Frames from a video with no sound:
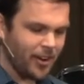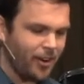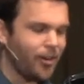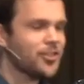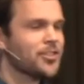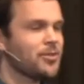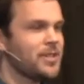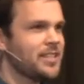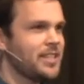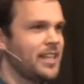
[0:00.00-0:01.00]
Also, we
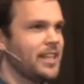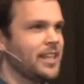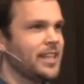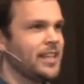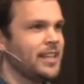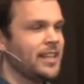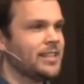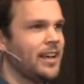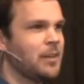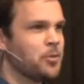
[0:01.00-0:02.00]
see in that
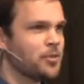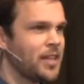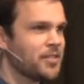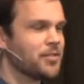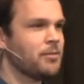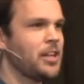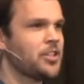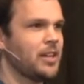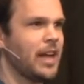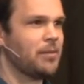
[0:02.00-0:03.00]
time
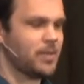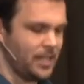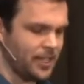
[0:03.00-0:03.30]
transformation happening.